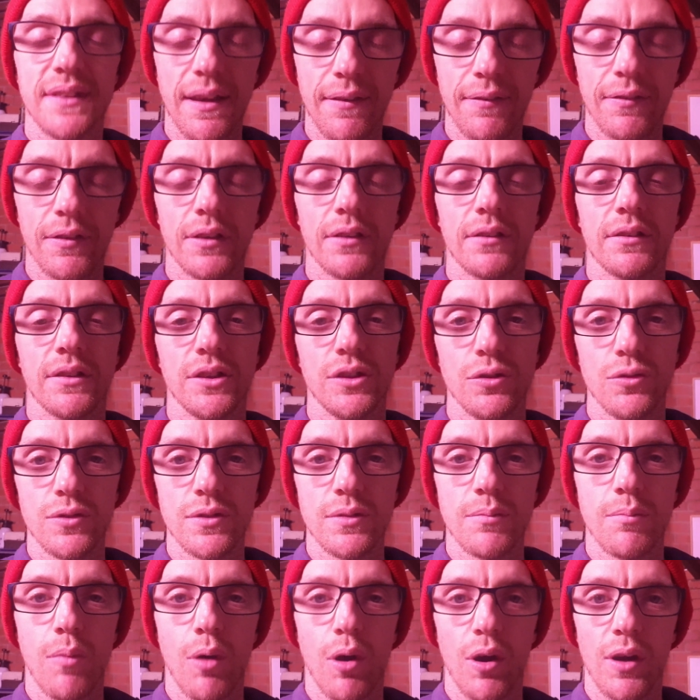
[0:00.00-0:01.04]
definitely
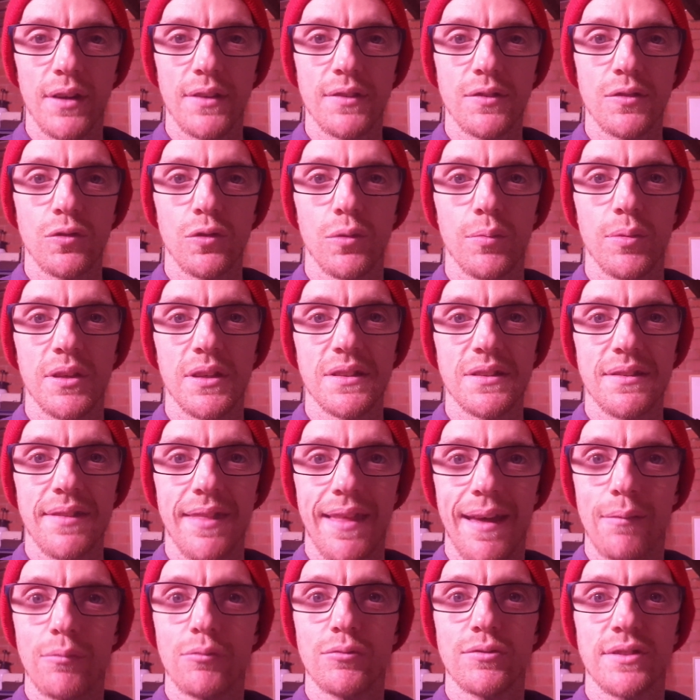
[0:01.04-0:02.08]
use a miter saw, because
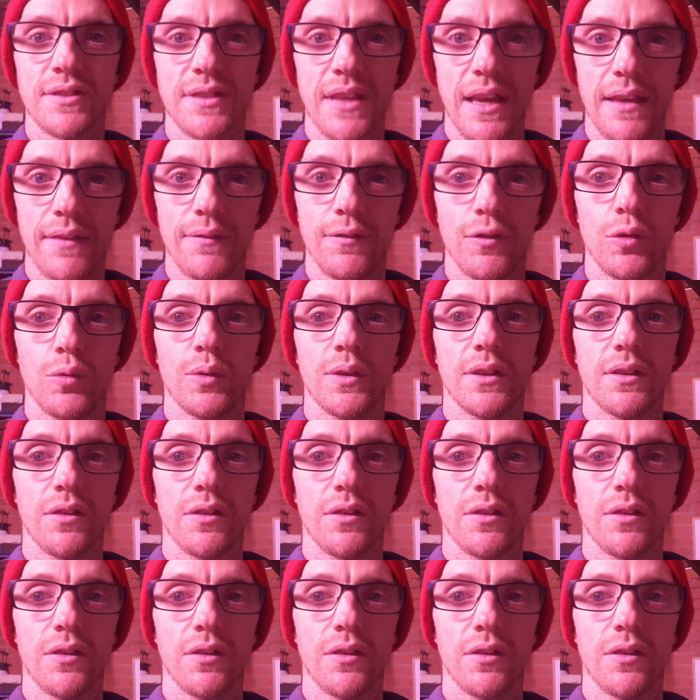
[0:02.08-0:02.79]
that will save you in the